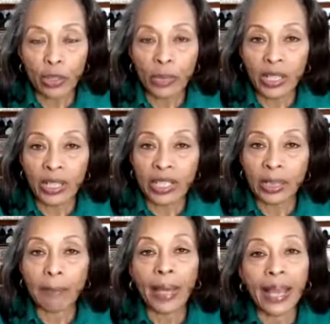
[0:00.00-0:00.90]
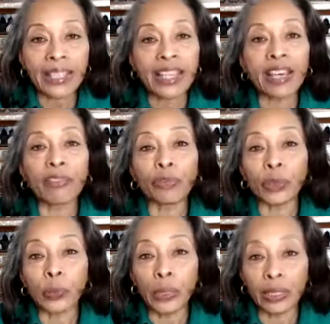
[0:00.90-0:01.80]
because it impacts
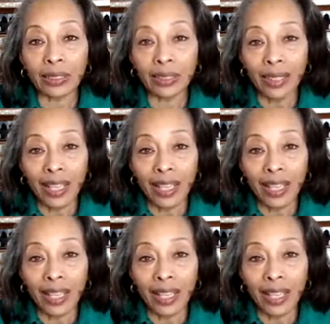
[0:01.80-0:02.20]
everyone.